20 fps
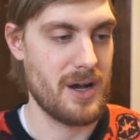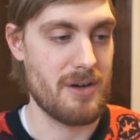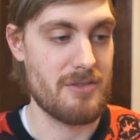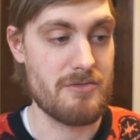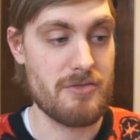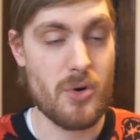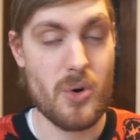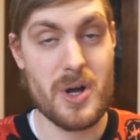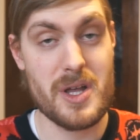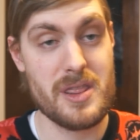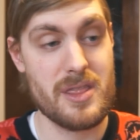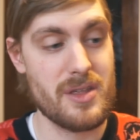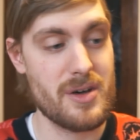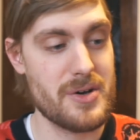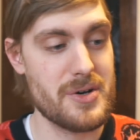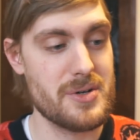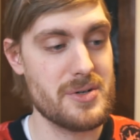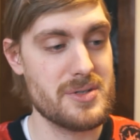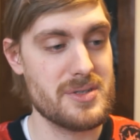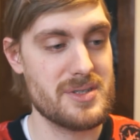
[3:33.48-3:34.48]
Avoid
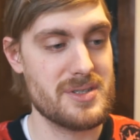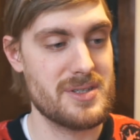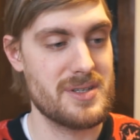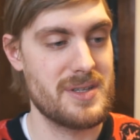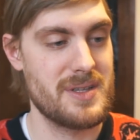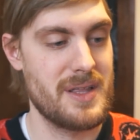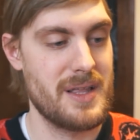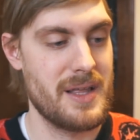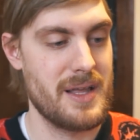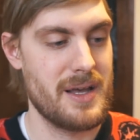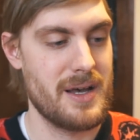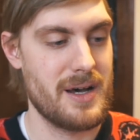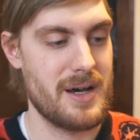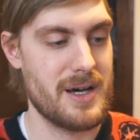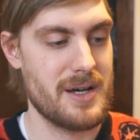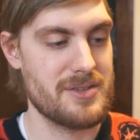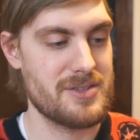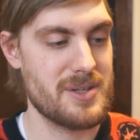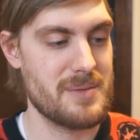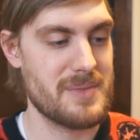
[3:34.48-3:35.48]
those.
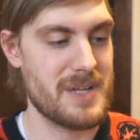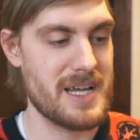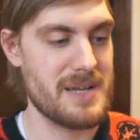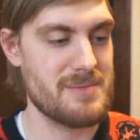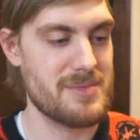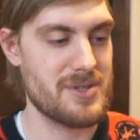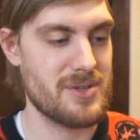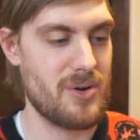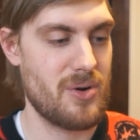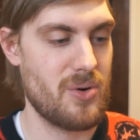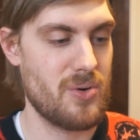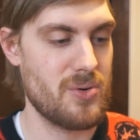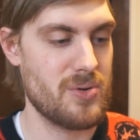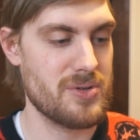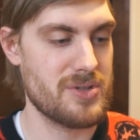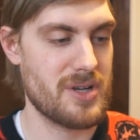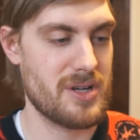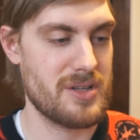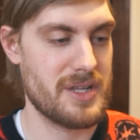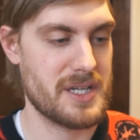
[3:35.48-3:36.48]
Uh, sometimes the
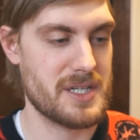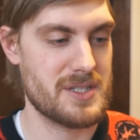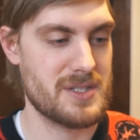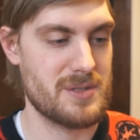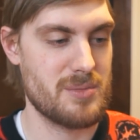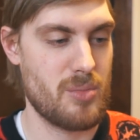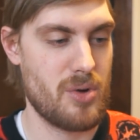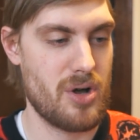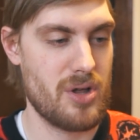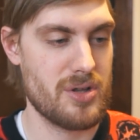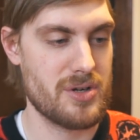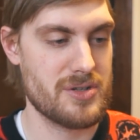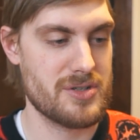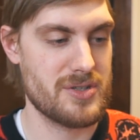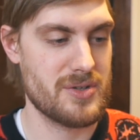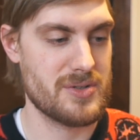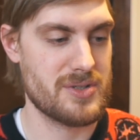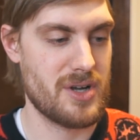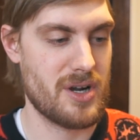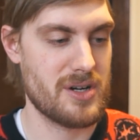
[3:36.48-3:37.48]
holes are like smaller
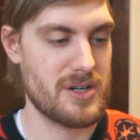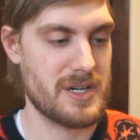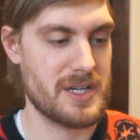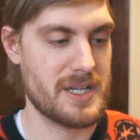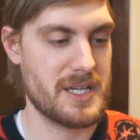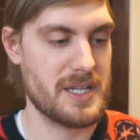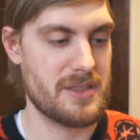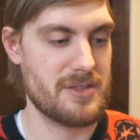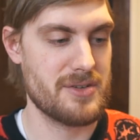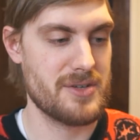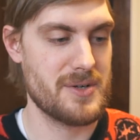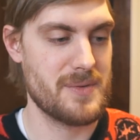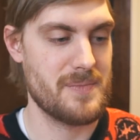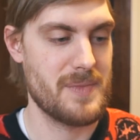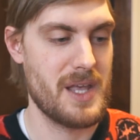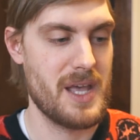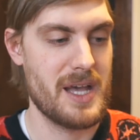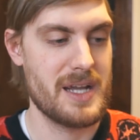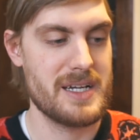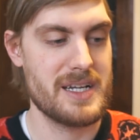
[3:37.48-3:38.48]
so it's harder to get through.
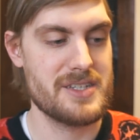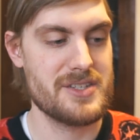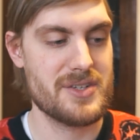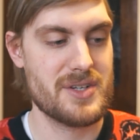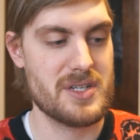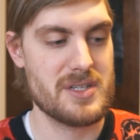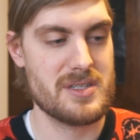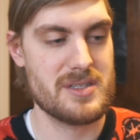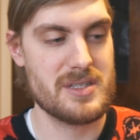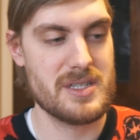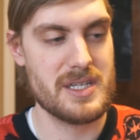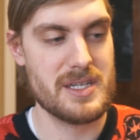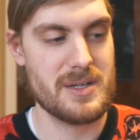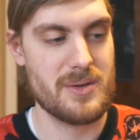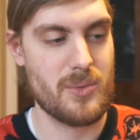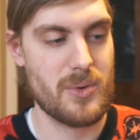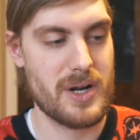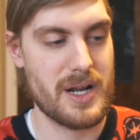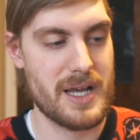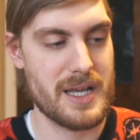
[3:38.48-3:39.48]
And as you can see
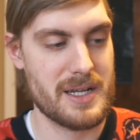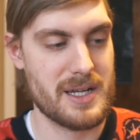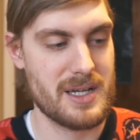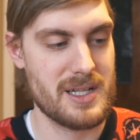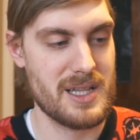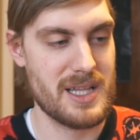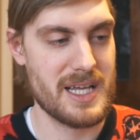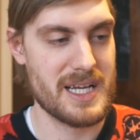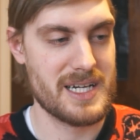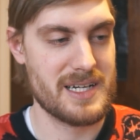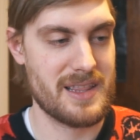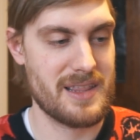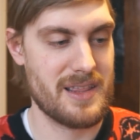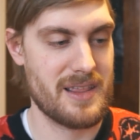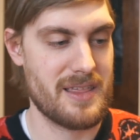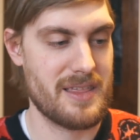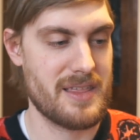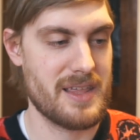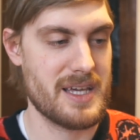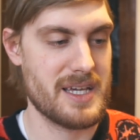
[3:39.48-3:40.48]
when I collect
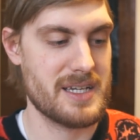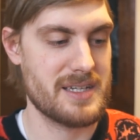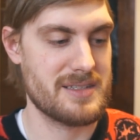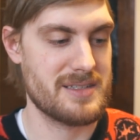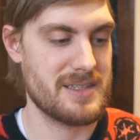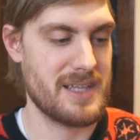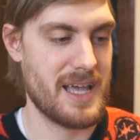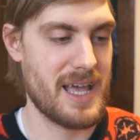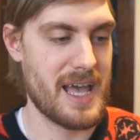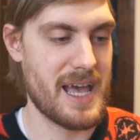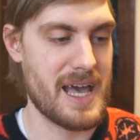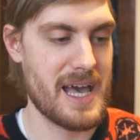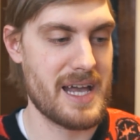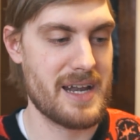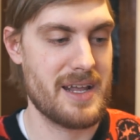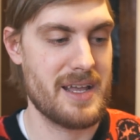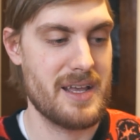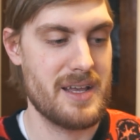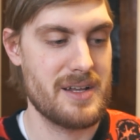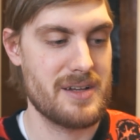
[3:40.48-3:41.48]
the things they
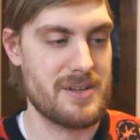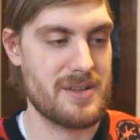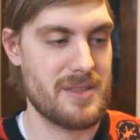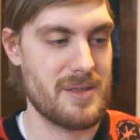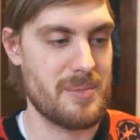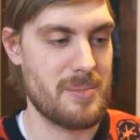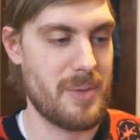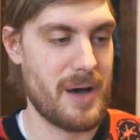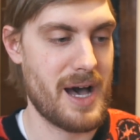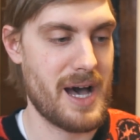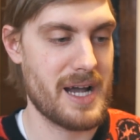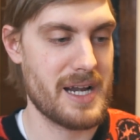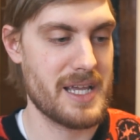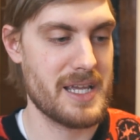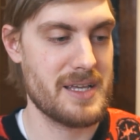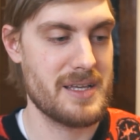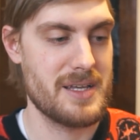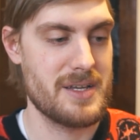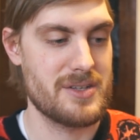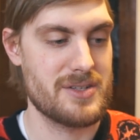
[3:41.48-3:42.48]
add to the
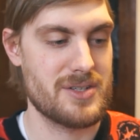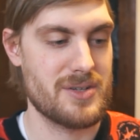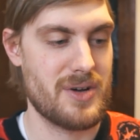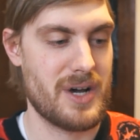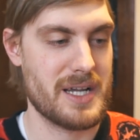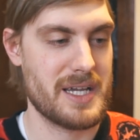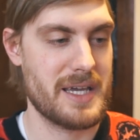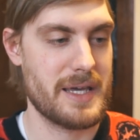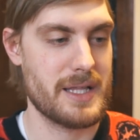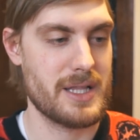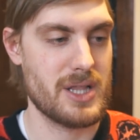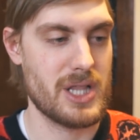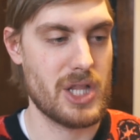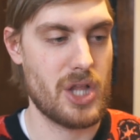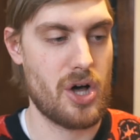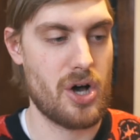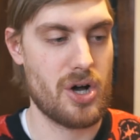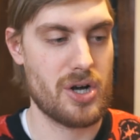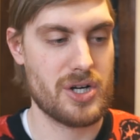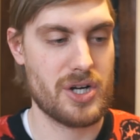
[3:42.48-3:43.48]
body so I get
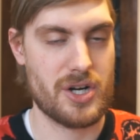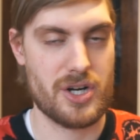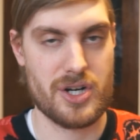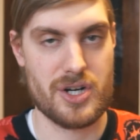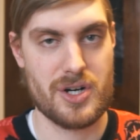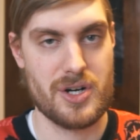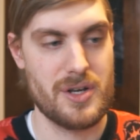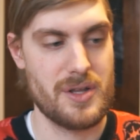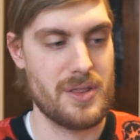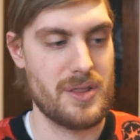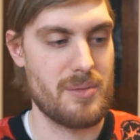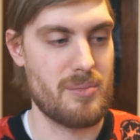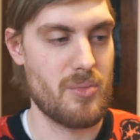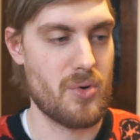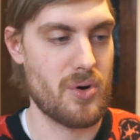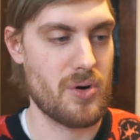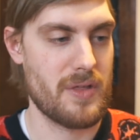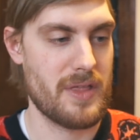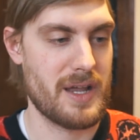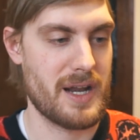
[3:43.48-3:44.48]
longer the
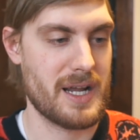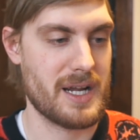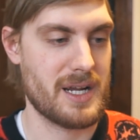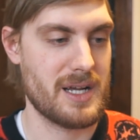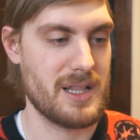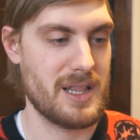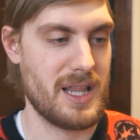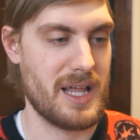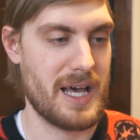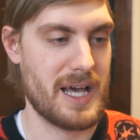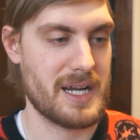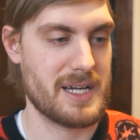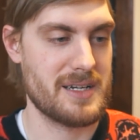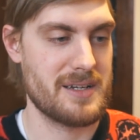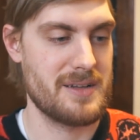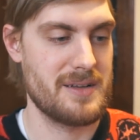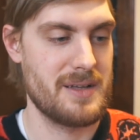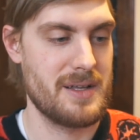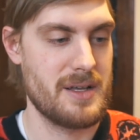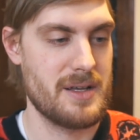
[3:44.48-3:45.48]
more that I
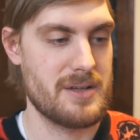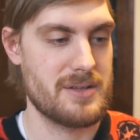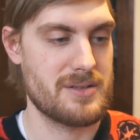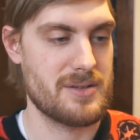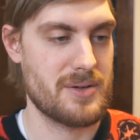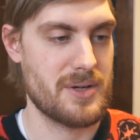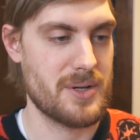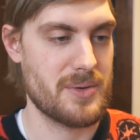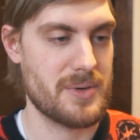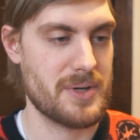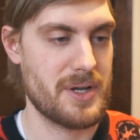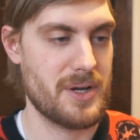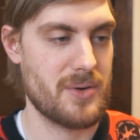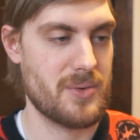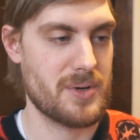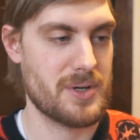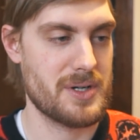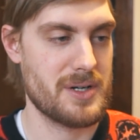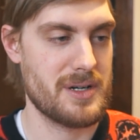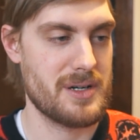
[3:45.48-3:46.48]
collect. So here we go,
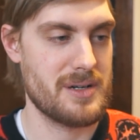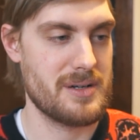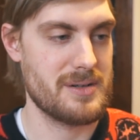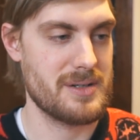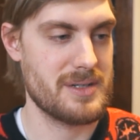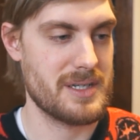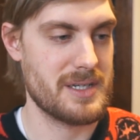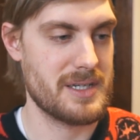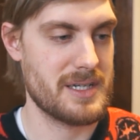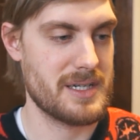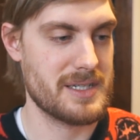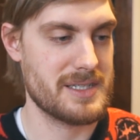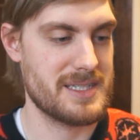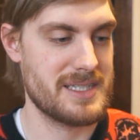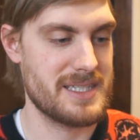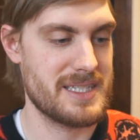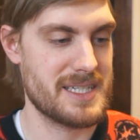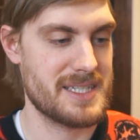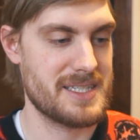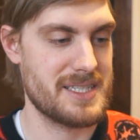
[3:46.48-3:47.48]
we're get a
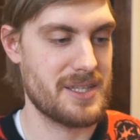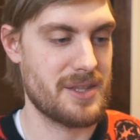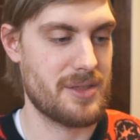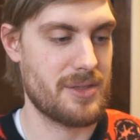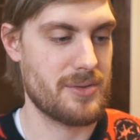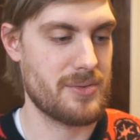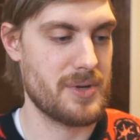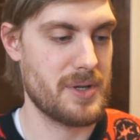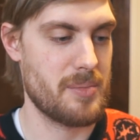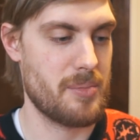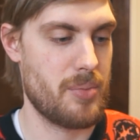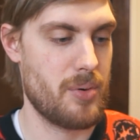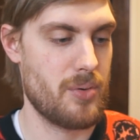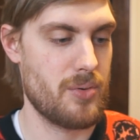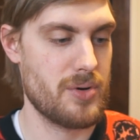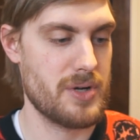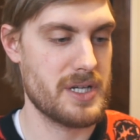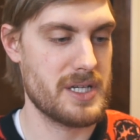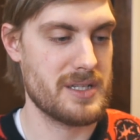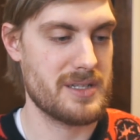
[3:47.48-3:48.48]
63
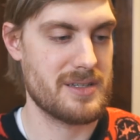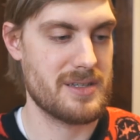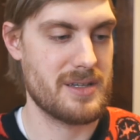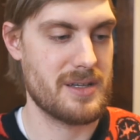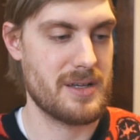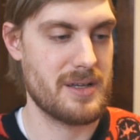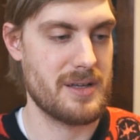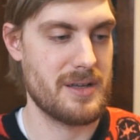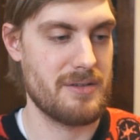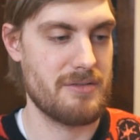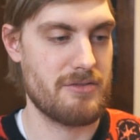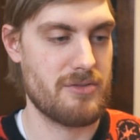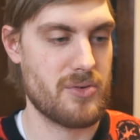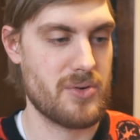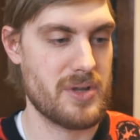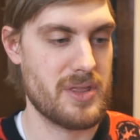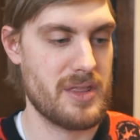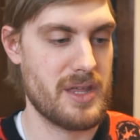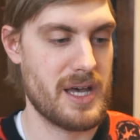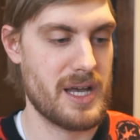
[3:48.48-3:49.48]
point,
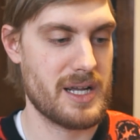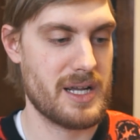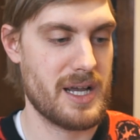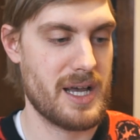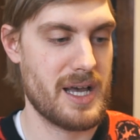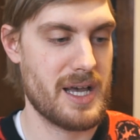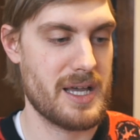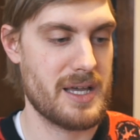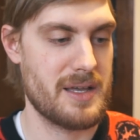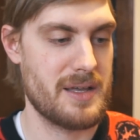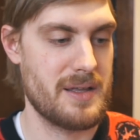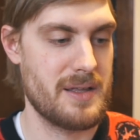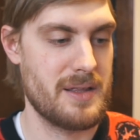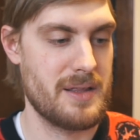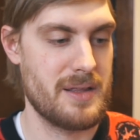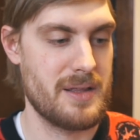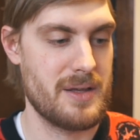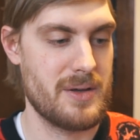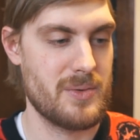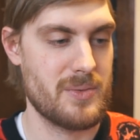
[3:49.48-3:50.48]
avoid that guy.
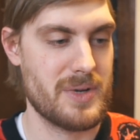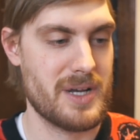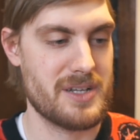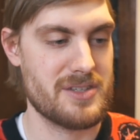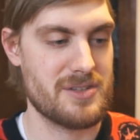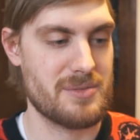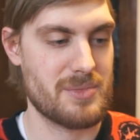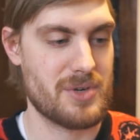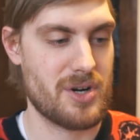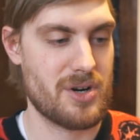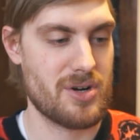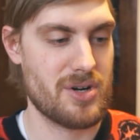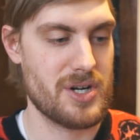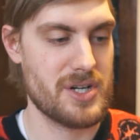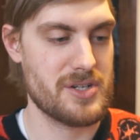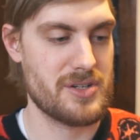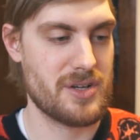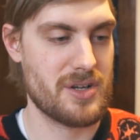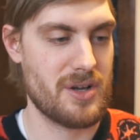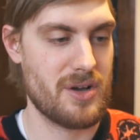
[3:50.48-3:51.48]
We got some
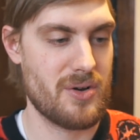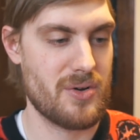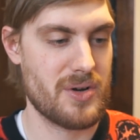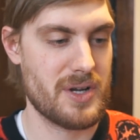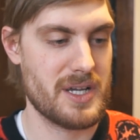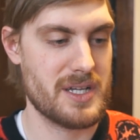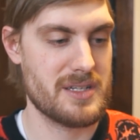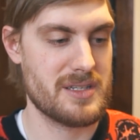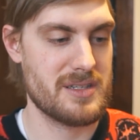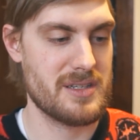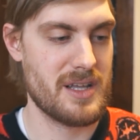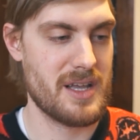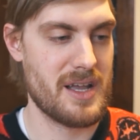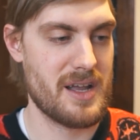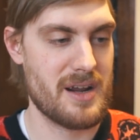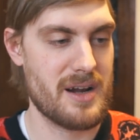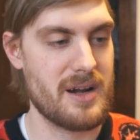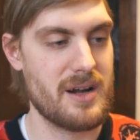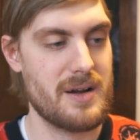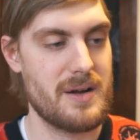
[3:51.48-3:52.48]
current to go against
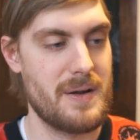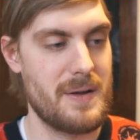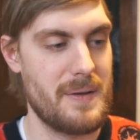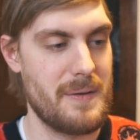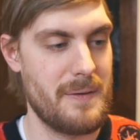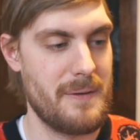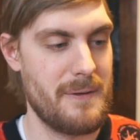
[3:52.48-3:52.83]
there.